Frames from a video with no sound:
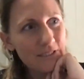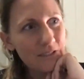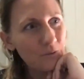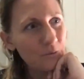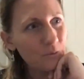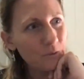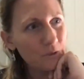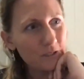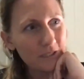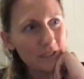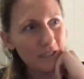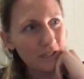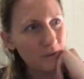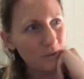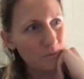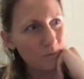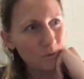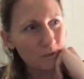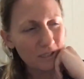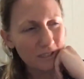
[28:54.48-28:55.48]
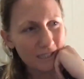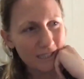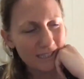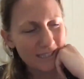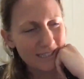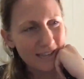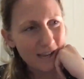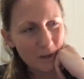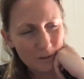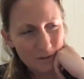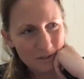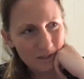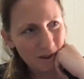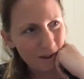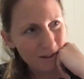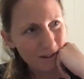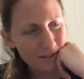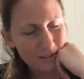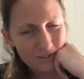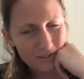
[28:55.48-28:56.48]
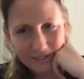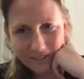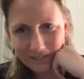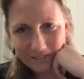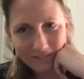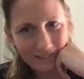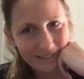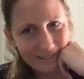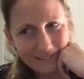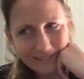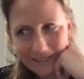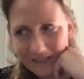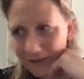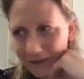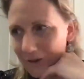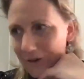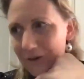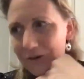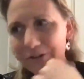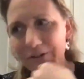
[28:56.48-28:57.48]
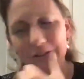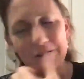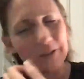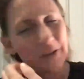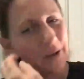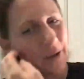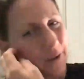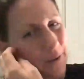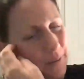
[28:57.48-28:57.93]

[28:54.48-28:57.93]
a really nice house concert in Glendale.